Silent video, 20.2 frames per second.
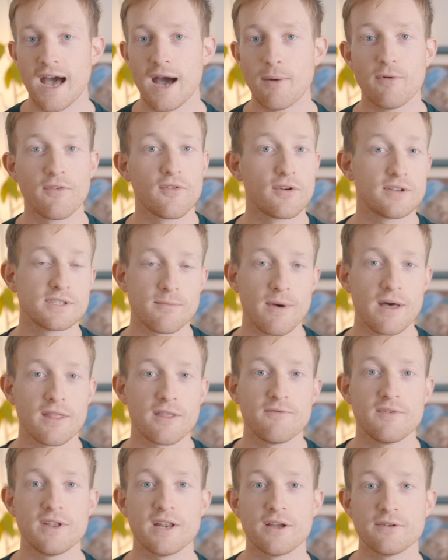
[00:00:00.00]
We've got some other
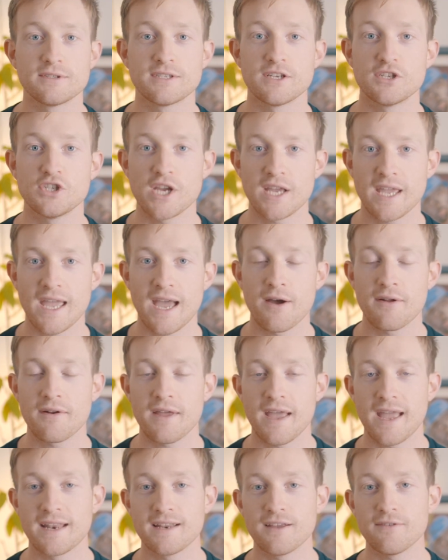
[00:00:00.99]
videos to check out,
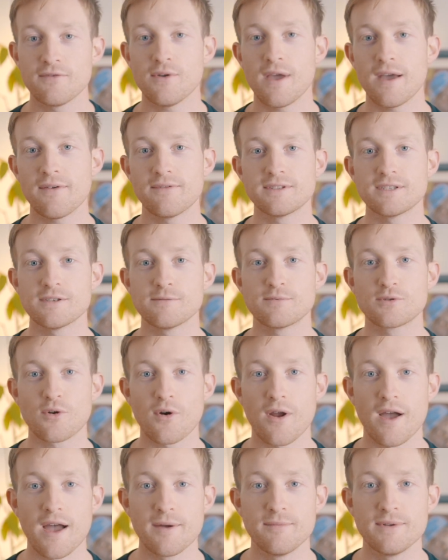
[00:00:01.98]
and if you haven't
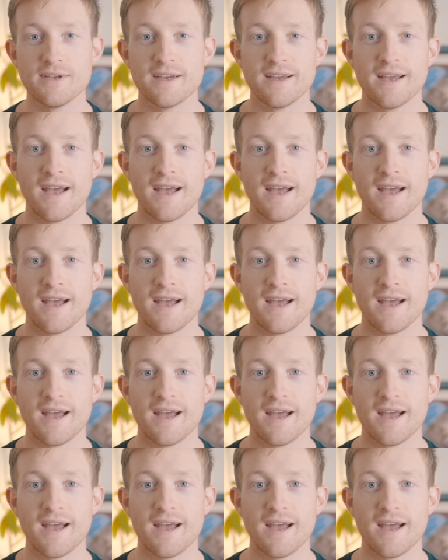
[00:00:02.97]
subscribed,